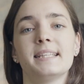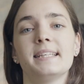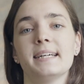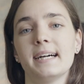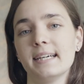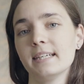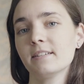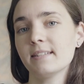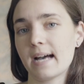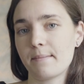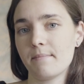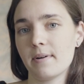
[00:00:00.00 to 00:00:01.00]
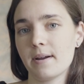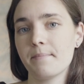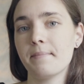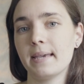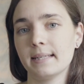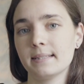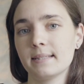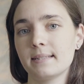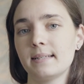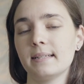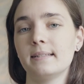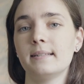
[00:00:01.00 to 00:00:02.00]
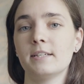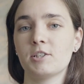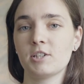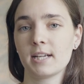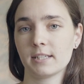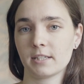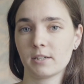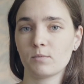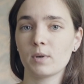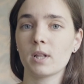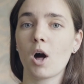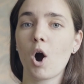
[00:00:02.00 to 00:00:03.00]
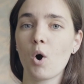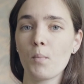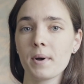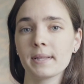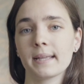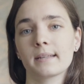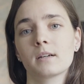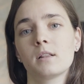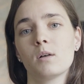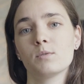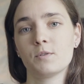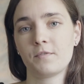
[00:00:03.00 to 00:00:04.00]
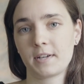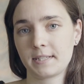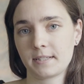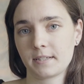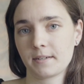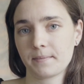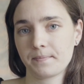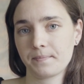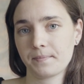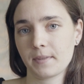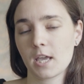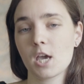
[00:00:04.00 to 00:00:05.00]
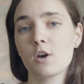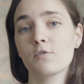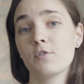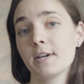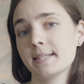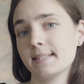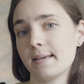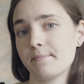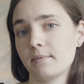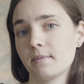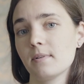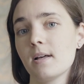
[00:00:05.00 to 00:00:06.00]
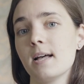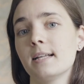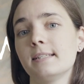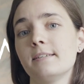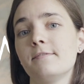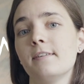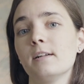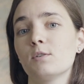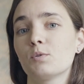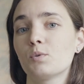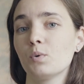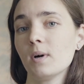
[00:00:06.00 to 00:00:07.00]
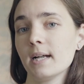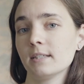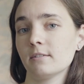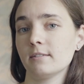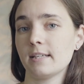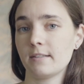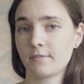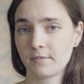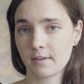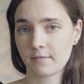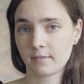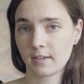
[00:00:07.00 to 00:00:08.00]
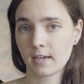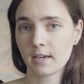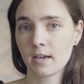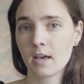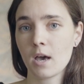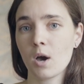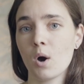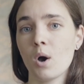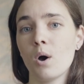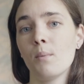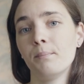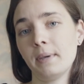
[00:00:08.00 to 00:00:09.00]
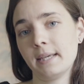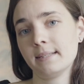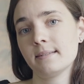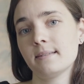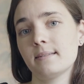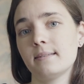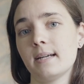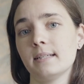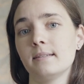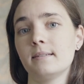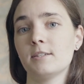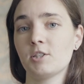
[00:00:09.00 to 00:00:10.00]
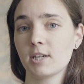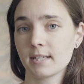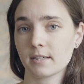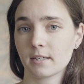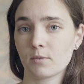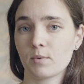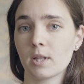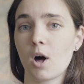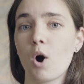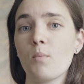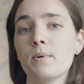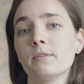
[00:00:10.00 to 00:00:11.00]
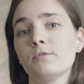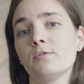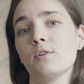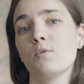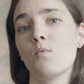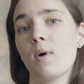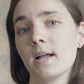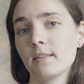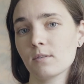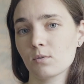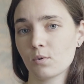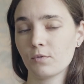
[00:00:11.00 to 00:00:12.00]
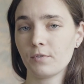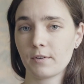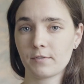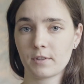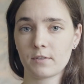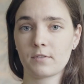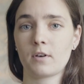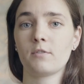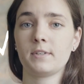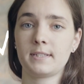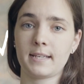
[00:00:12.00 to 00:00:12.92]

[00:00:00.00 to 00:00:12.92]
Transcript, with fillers: The higher number means that the shutter will open and close faster. For example, the value two hundred fifty means that the shutter will open for one two-fiftieth of a